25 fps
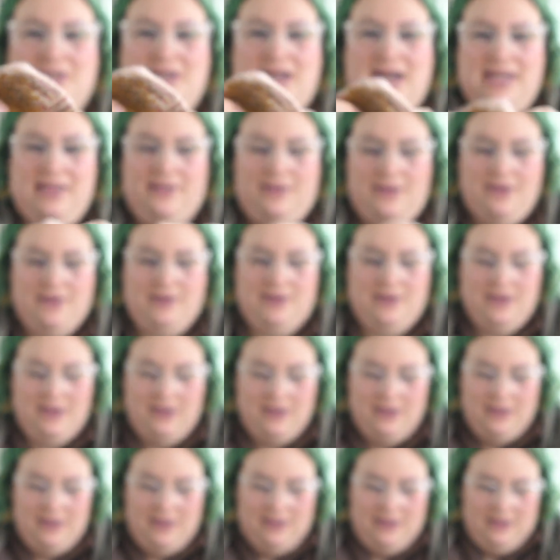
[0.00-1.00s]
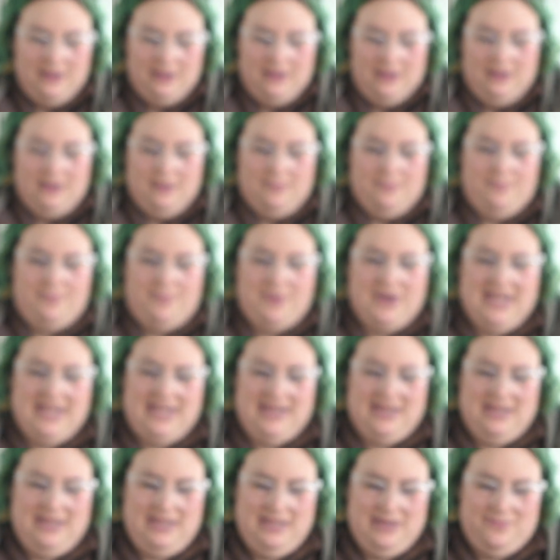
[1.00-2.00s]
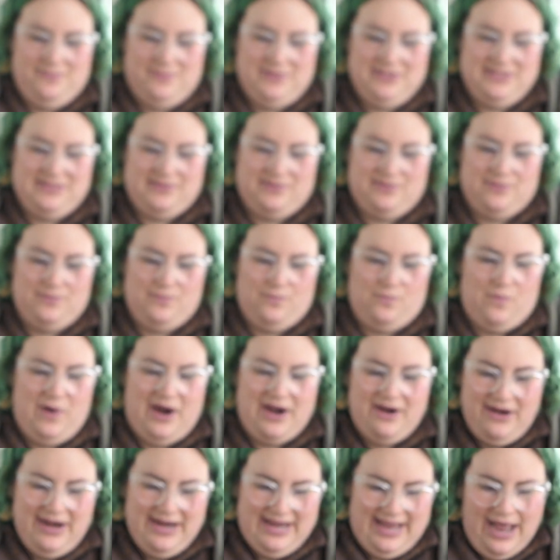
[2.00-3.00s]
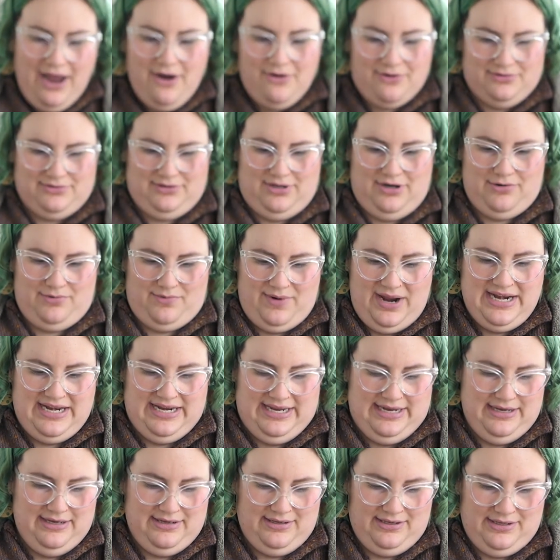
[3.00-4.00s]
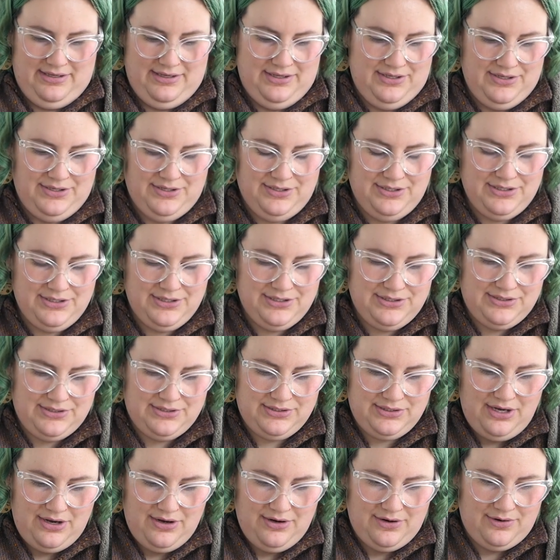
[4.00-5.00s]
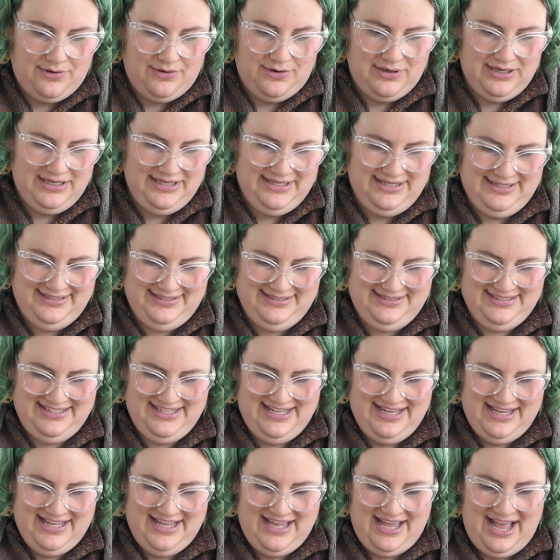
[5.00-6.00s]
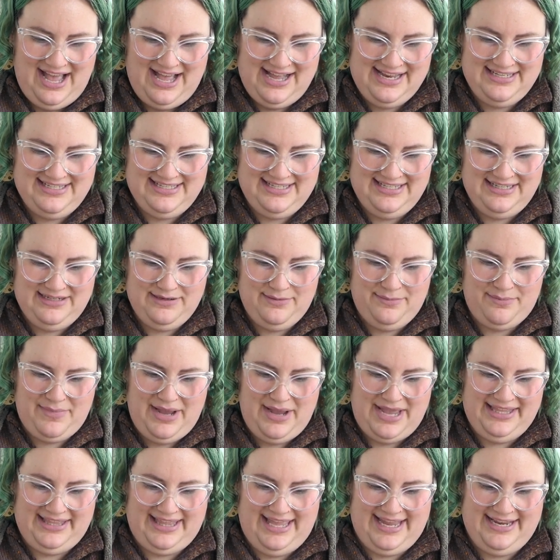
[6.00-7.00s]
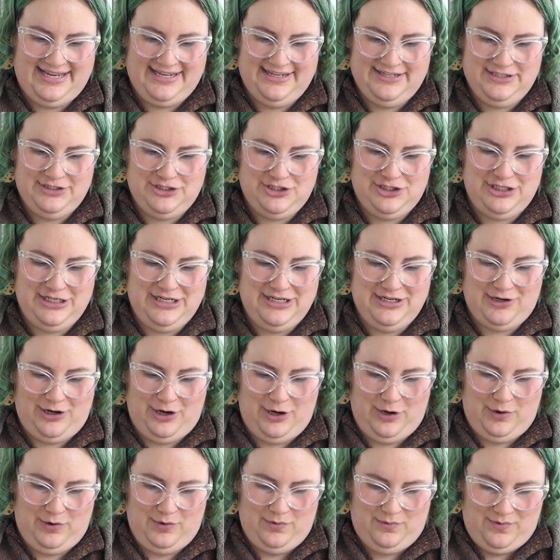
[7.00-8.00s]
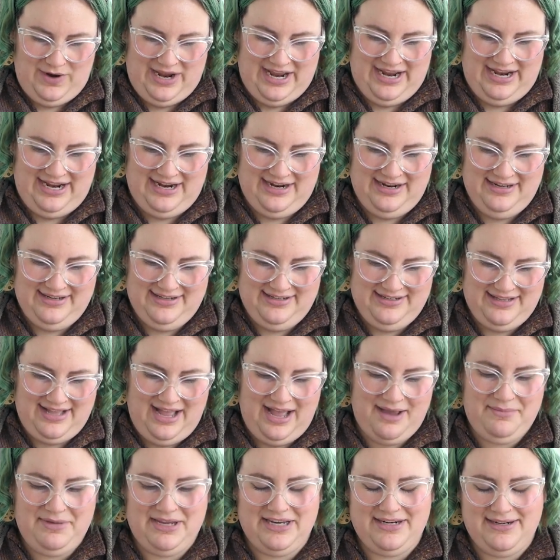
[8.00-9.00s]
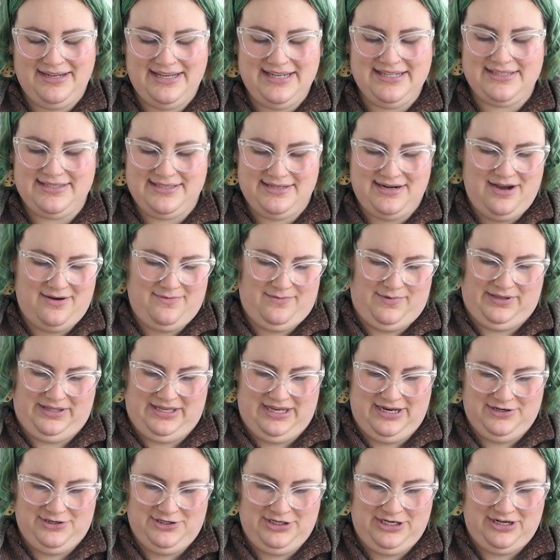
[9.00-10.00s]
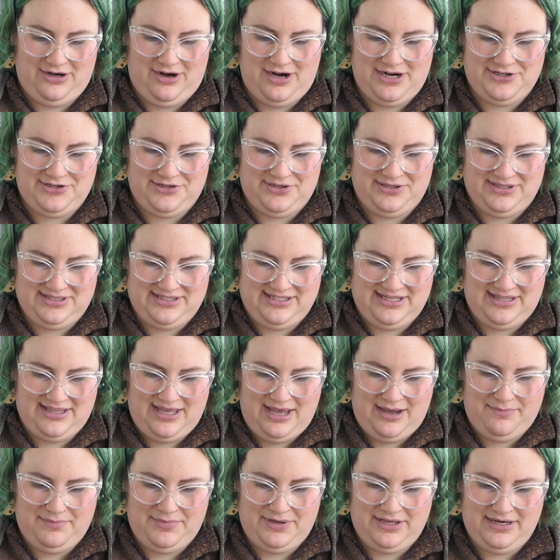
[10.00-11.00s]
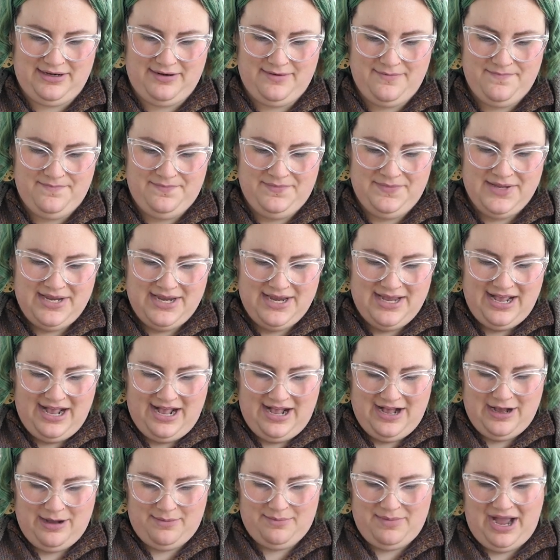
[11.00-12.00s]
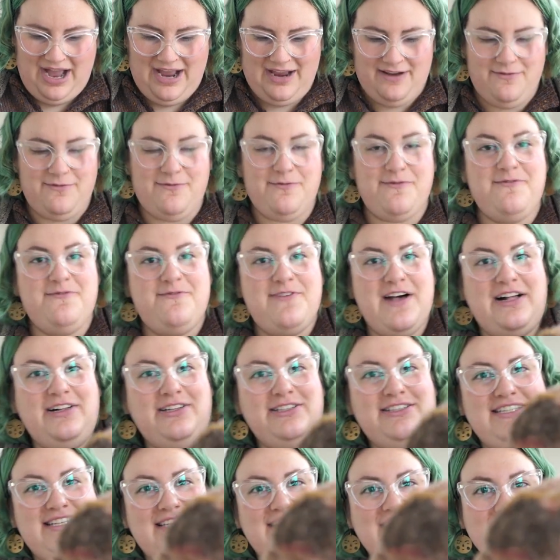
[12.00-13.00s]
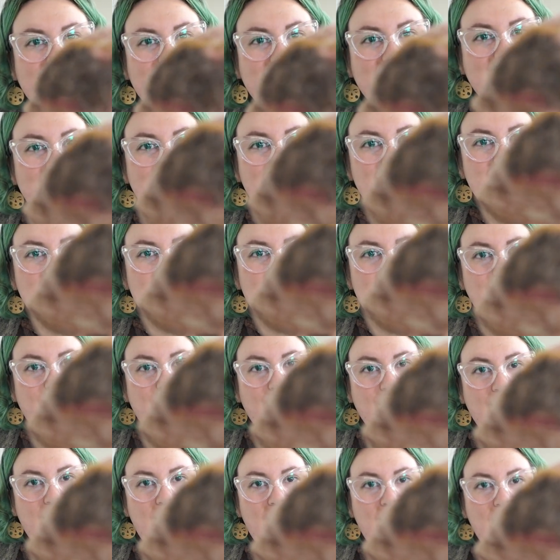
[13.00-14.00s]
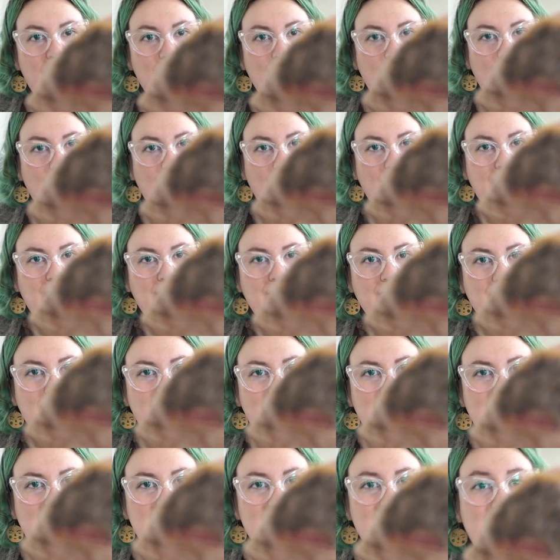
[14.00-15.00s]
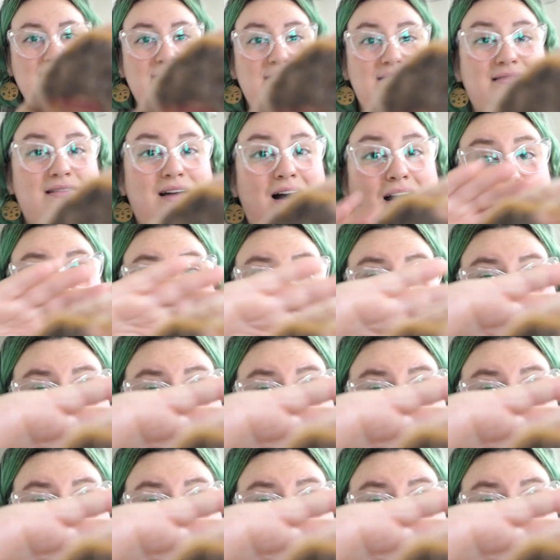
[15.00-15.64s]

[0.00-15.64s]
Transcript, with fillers: and nylon. But it was wearing out already. So I did my like cheater way. I mean, it's not really a cheater, I shouldn't say that, but I felted some raw wool, and it's not